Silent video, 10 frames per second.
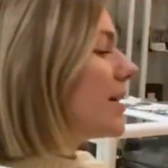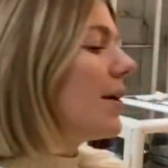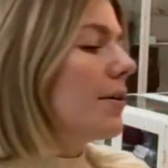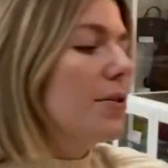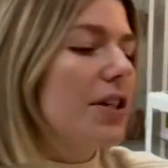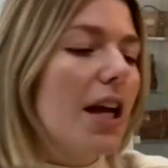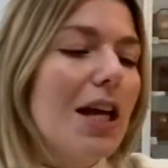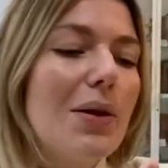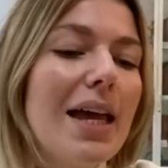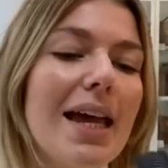told
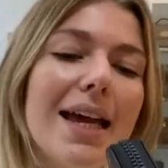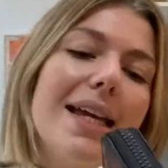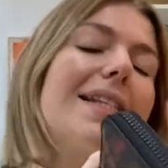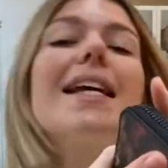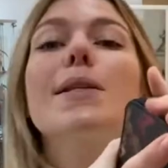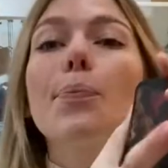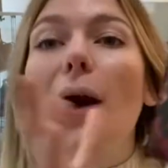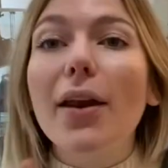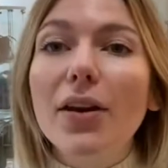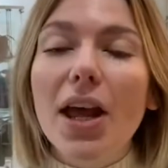you, it is brand new,